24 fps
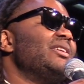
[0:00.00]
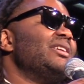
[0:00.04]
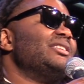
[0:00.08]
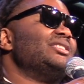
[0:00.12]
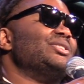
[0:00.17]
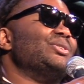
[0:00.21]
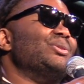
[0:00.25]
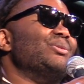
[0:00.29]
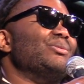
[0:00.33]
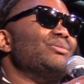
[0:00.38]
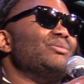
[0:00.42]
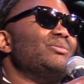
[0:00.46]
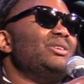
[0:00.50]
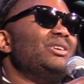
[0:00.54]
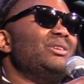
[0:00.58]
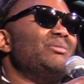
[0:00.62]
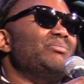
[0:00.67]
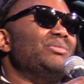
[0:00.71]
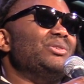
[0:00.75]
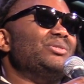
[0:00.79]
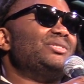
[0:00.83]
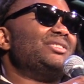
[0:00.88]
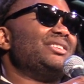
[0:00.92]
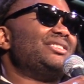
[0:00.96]
So
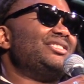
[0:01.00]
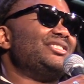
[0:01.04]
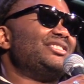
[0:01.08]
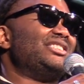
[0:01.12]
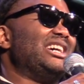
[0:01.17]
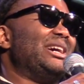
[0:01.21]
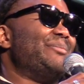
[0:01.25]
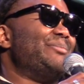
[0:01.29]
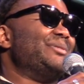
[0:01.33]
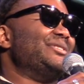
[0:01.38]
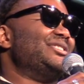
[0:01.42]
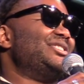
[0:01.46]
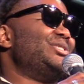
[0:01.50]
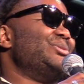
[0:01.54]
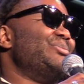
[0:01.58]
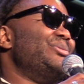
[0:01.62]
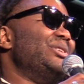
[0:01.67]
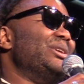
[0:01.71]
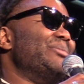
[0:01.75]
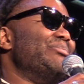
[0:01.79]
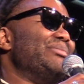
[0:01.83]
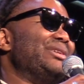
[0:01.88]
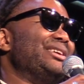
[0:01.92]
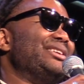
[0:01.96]
music just happens to
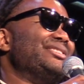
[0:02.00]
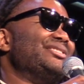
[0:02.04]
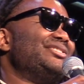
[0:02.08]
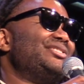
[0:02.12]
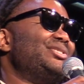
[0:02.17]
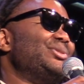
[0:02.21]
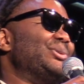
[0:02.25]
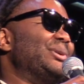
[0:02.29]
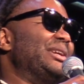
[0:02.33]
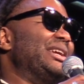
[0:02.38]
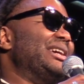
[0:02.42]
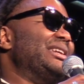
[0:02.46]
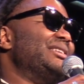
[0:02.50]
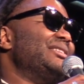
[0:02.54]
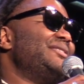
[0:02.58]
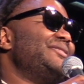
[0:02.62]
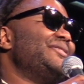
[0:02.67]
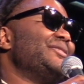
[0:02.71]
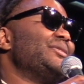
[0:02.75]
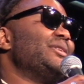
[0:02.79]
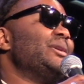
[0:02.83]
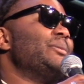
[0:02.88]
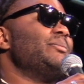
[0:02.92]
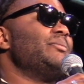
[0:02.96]
be a means to an end
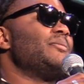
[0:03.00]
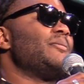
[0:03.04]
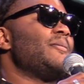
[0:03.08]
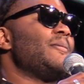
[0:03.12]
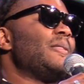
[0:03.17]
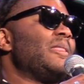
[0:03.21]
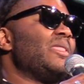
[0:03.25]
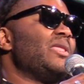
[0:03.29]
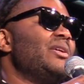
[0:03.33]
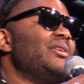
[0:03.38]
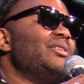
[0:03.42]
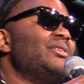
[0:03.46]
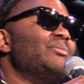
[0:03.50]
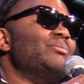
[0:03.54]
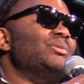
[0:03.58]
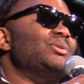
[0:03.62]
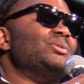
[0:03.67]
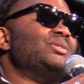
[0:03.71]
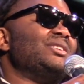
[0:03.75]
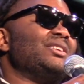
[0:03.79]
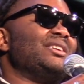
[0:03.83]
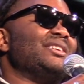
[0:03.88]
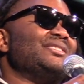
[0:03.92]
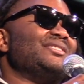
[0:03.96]
for them.
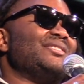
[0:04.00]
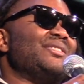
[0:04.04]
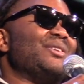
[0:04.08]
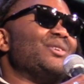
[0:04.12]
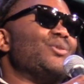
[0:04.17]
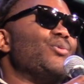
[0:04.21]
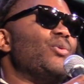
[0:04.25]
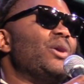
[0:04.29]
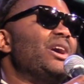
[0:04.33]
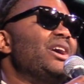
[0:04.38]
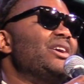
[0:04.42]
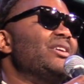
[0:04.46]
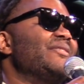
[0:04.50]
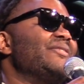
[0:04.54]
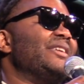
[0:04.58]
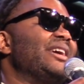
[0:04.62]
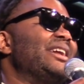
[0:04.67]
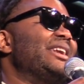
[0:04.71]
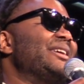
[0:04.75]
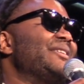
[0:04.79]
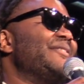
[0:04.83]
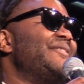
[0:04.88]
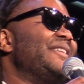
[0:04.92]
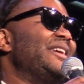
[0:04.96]
Music is their way of
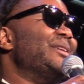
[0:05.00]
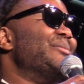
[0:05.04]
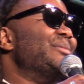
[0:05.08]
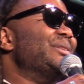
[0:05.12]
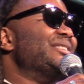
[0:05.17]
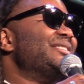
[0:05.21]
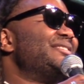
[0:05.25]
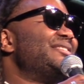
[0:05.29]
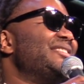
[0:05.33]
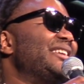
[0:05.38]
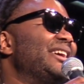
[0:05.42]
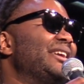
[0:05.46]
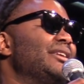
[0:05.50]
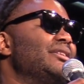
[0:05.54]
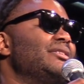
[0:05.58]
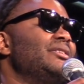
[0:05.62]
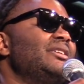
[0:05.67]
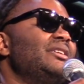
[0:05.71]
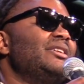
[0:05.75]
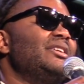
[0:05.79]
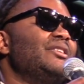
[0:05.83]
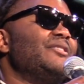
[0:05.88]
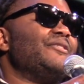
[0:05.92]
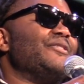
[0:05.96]
getting famous. And
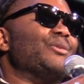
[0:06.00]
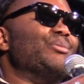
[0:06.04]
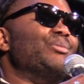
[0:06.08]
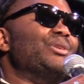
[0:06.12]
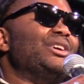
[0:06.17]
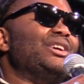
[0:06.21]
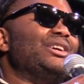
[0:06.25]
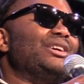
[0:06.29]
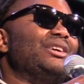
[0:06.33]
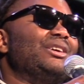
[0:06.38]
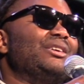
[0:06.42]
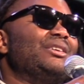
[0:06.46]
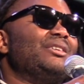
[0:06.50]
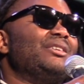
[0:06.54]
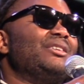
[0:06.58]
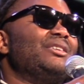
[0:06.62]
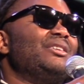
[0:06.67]
for me,